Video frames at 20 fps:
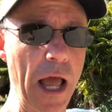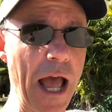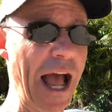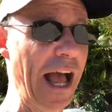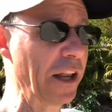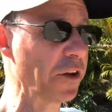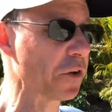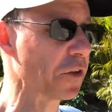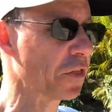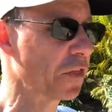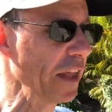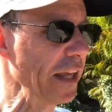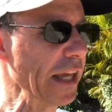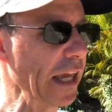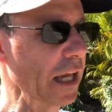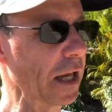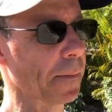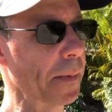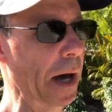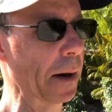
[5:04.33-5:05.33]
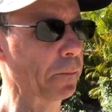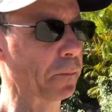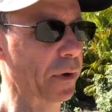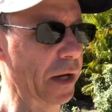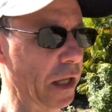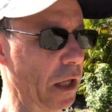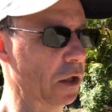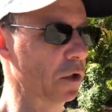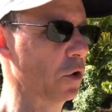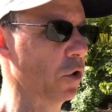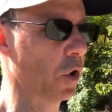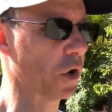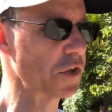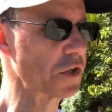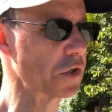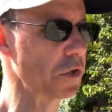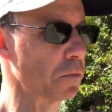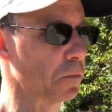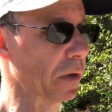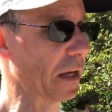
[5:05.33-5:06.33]
and you're thinking about bringing a
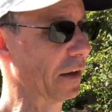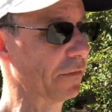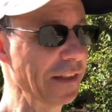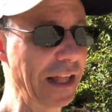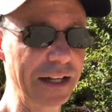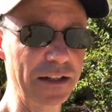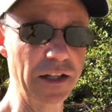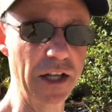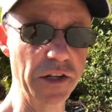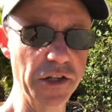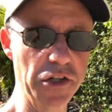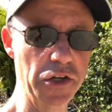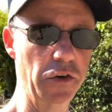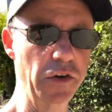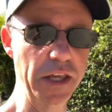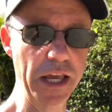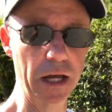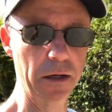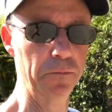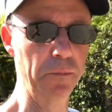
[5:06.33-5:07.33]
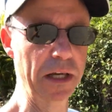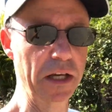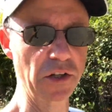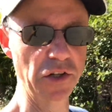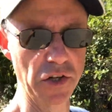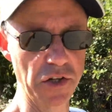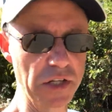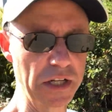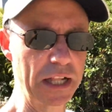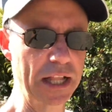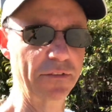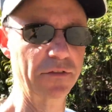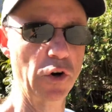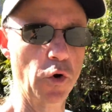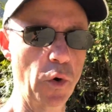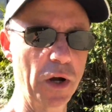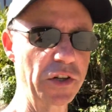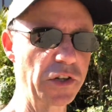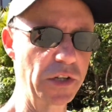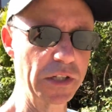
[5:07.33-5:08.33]
lawsuit but have not done so yet because you still have
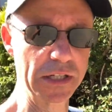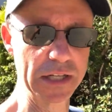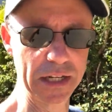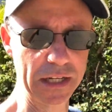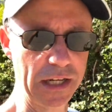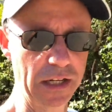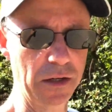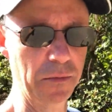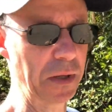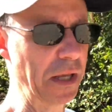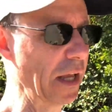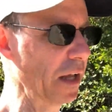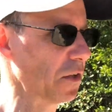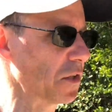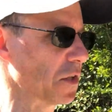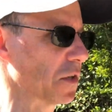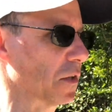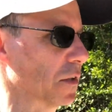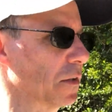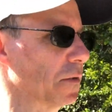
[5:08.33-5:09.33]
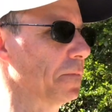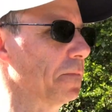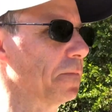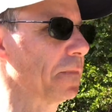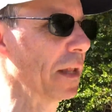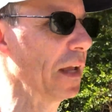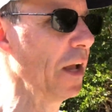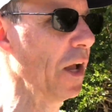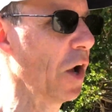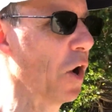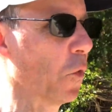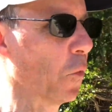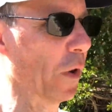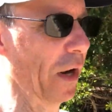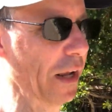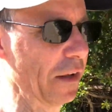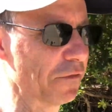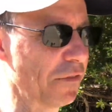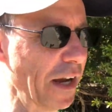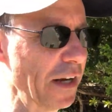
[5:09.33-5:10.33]
questions that need to be answered, what I
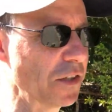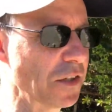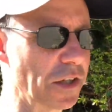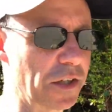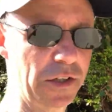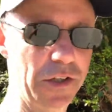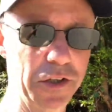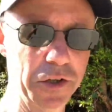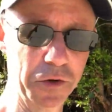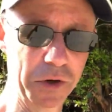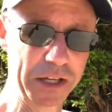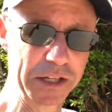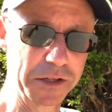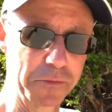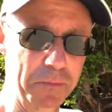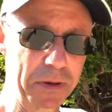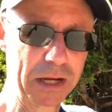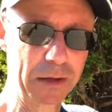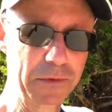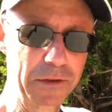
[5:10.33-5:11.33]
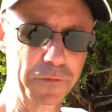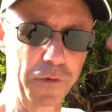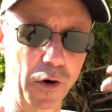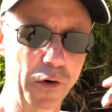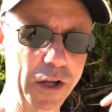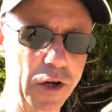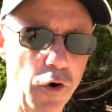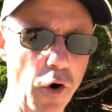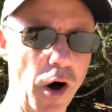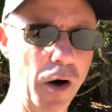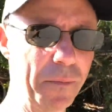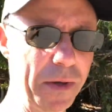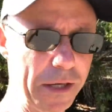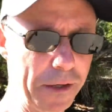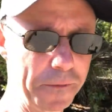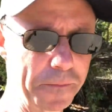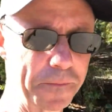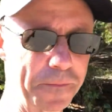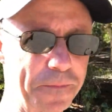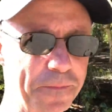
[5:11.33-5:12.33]
invite you to do is pick up the phone and call me.
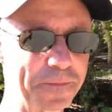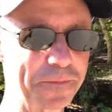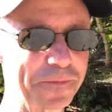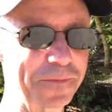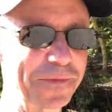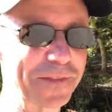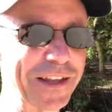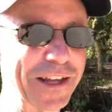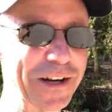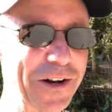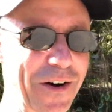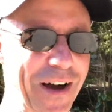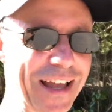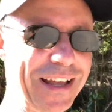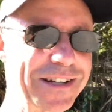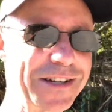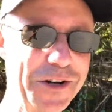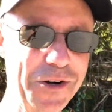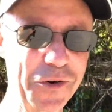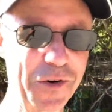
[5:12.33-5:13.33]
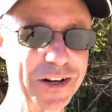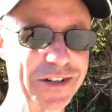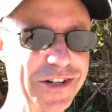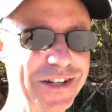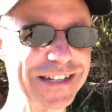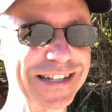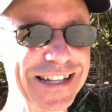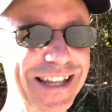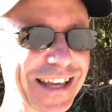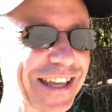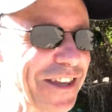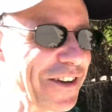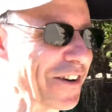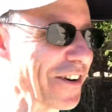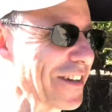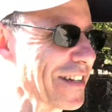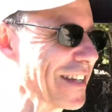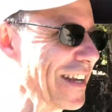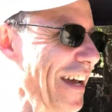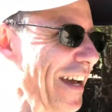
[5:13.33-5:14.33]
I answer questions like
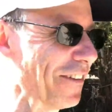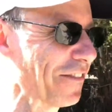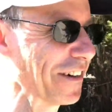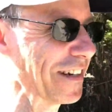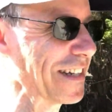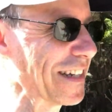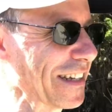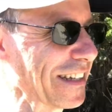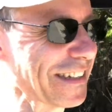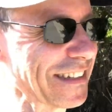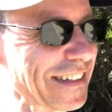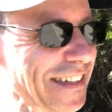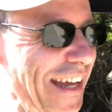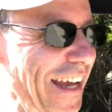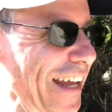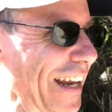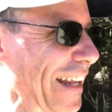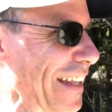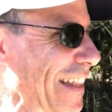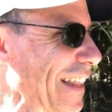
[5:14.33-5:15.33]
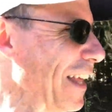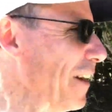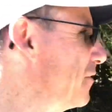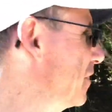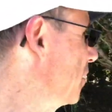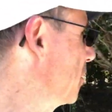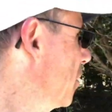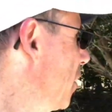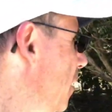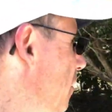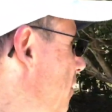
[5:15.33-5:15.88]
yours every single day, and I'd love to talk